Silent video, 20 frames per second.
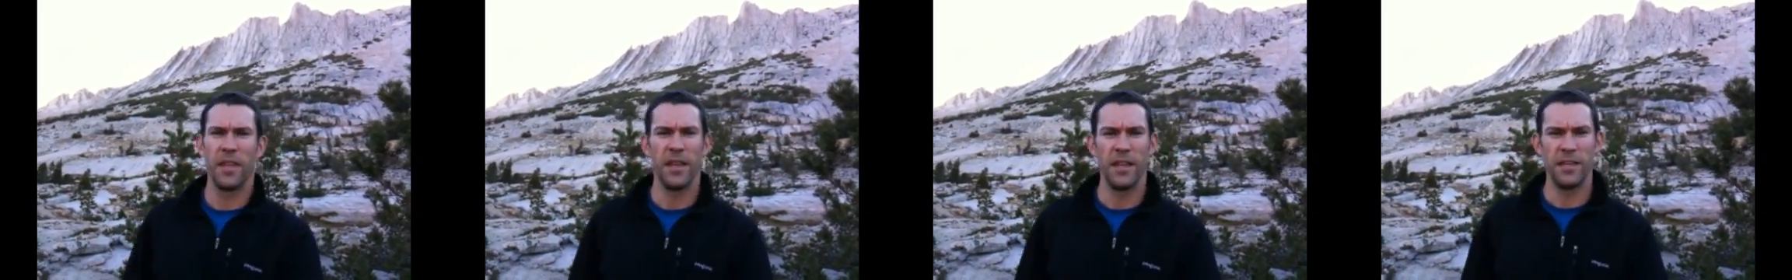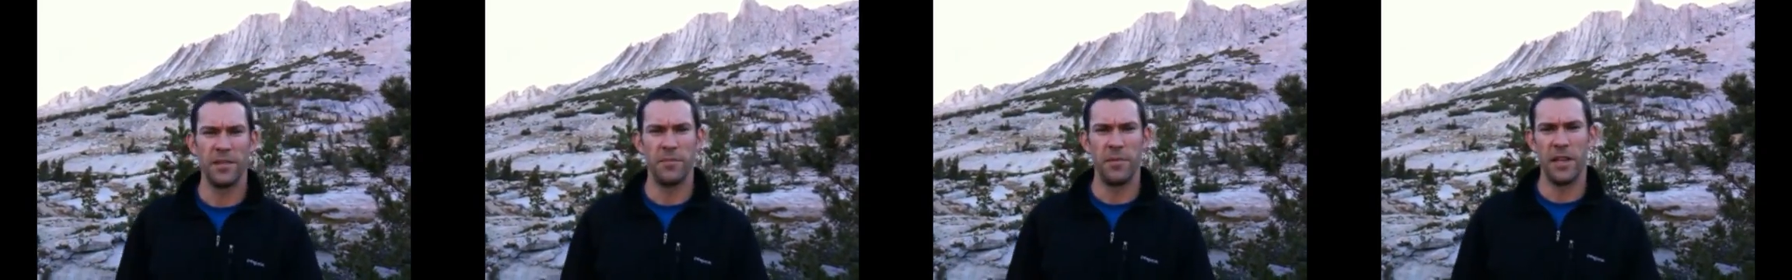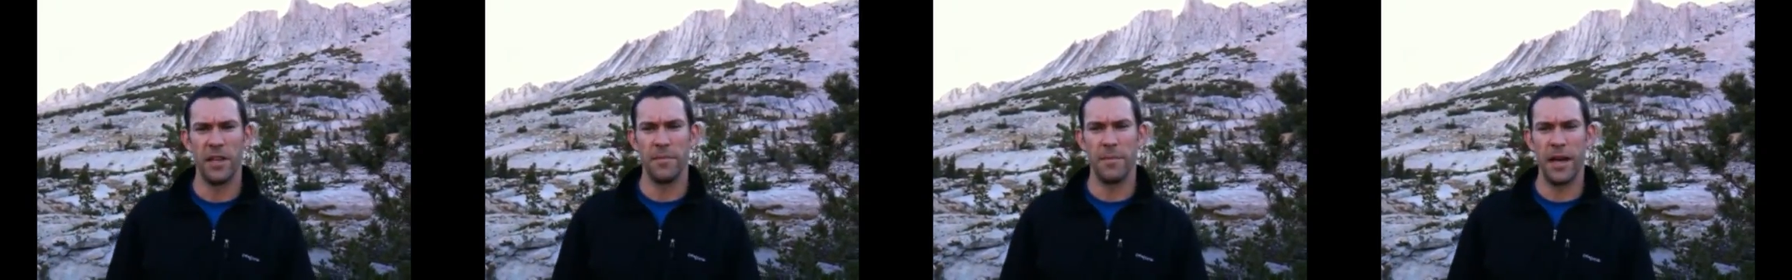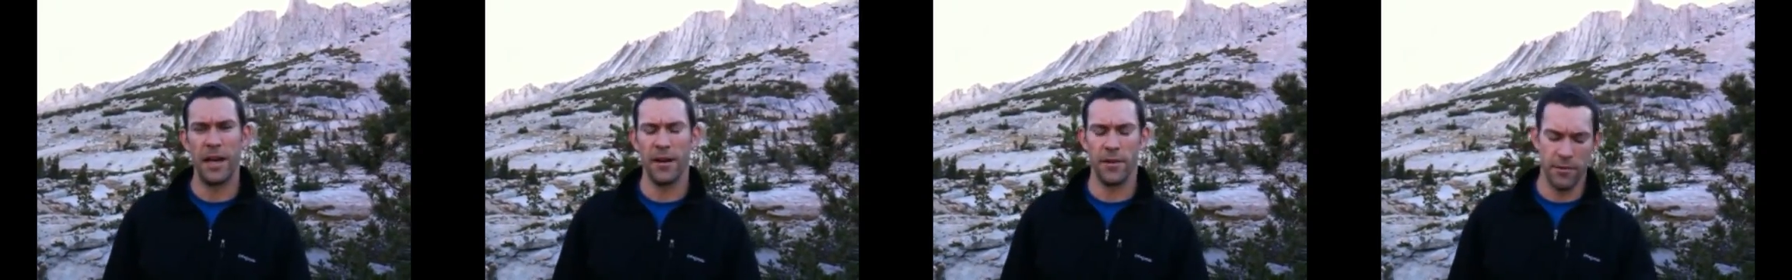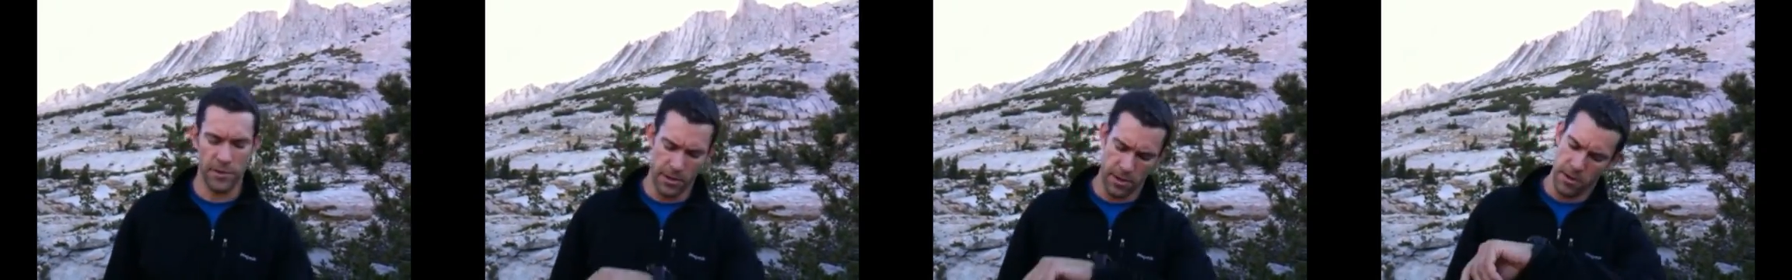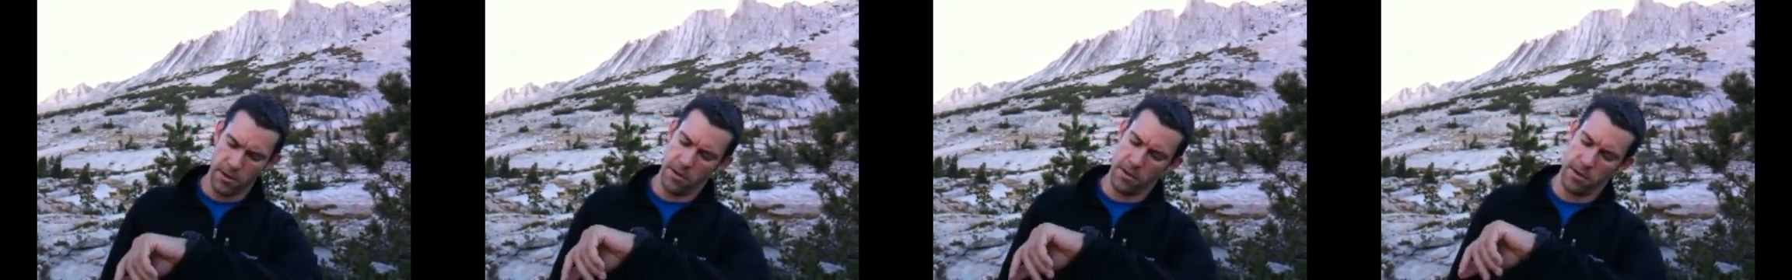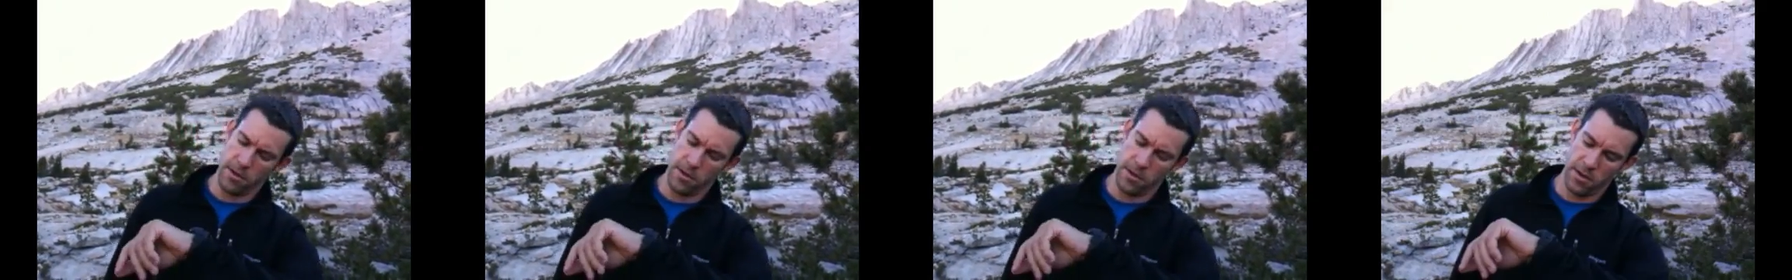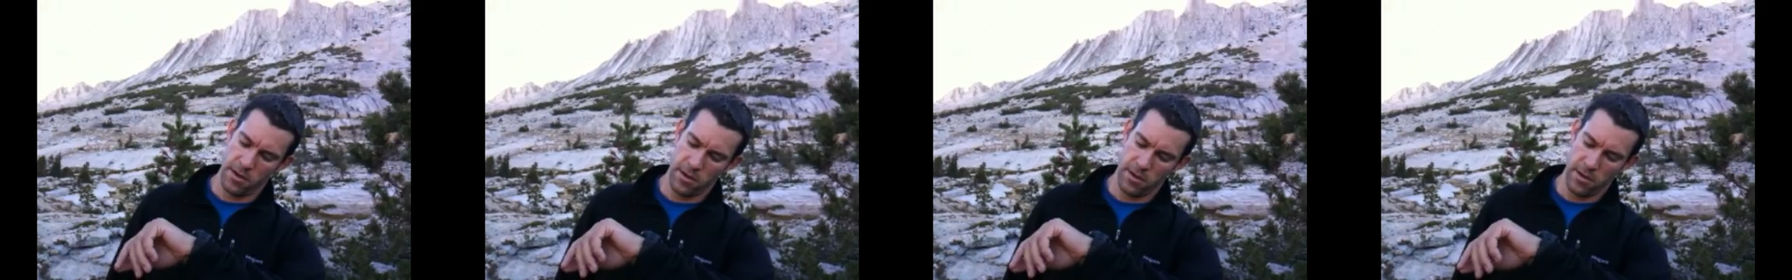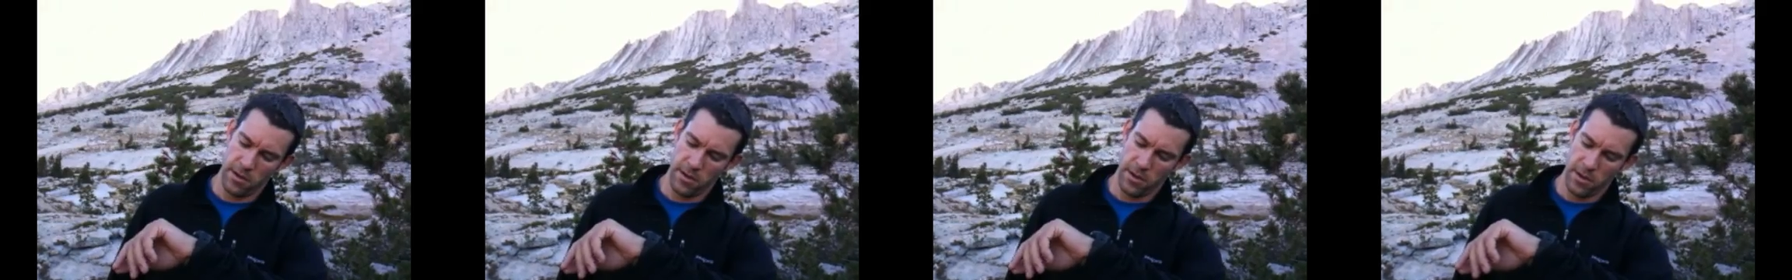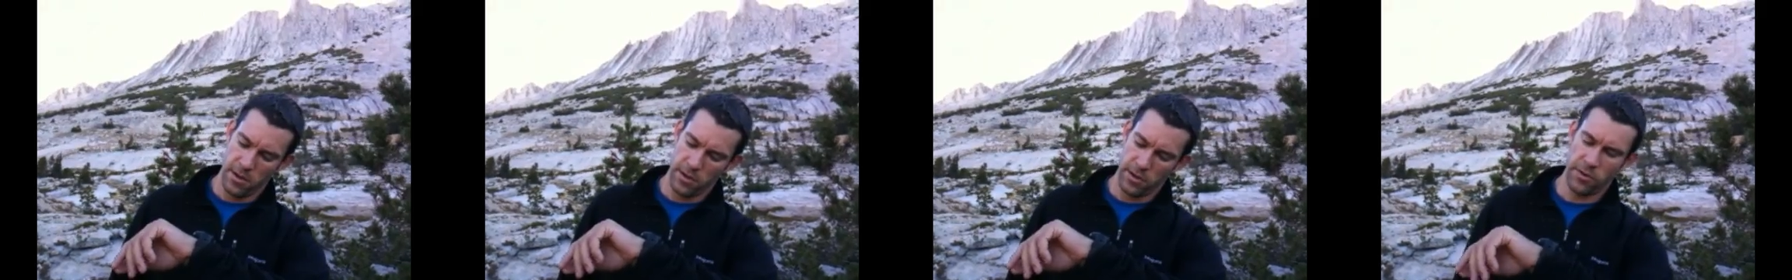It's been about
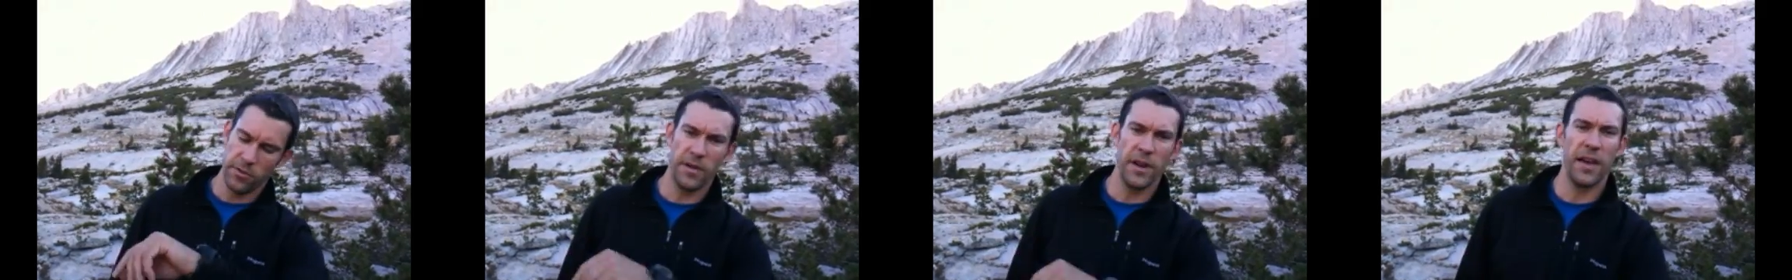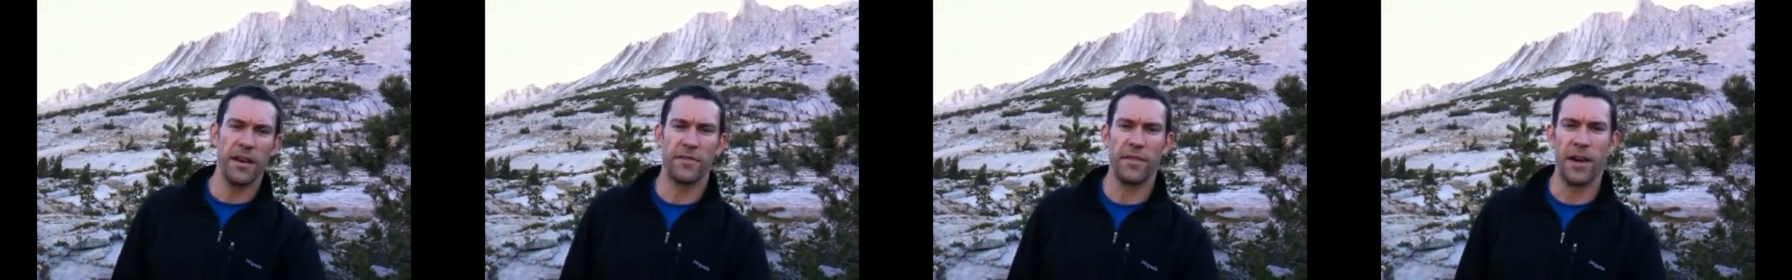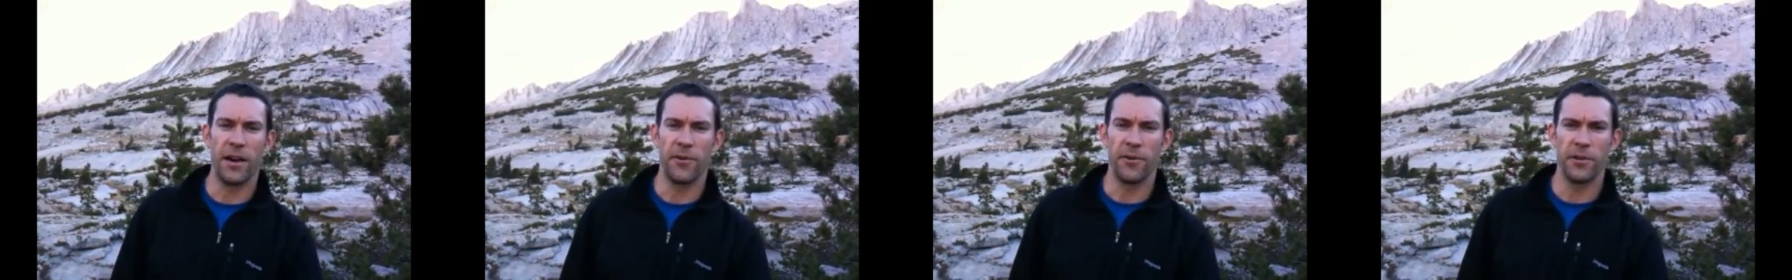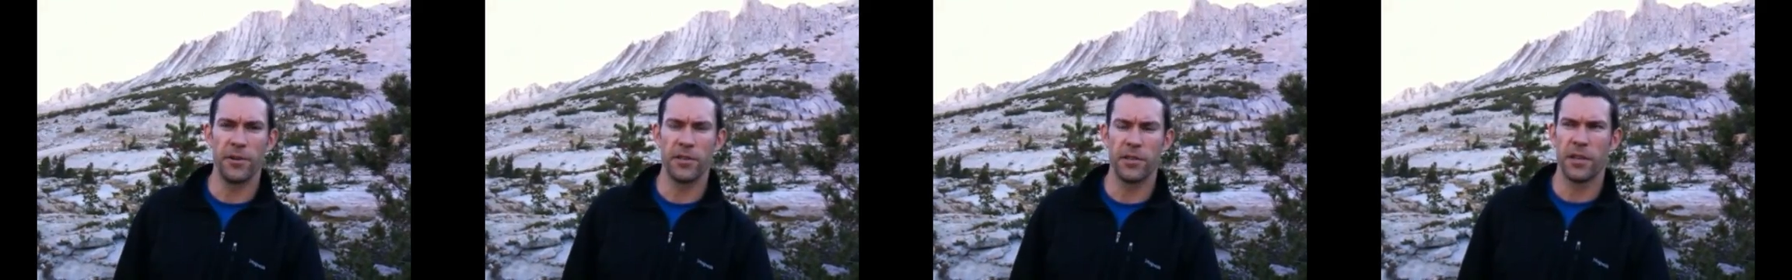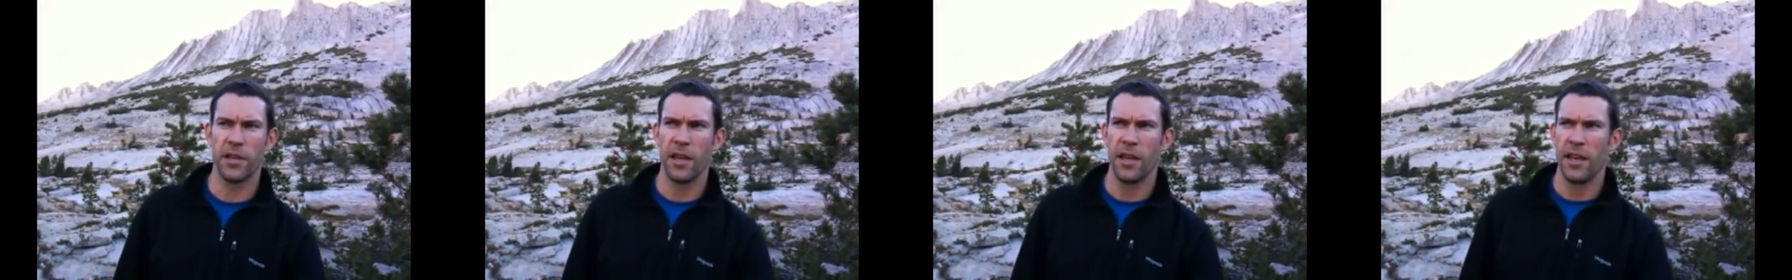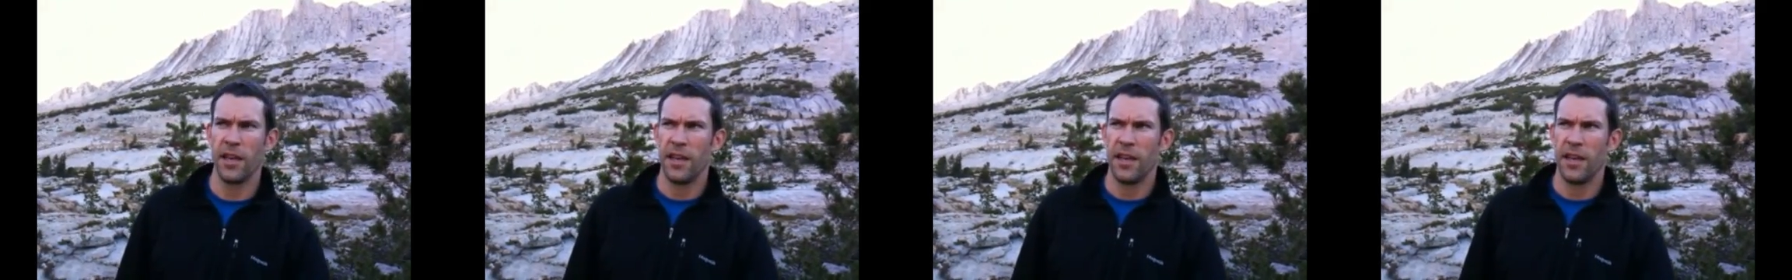two and a half hours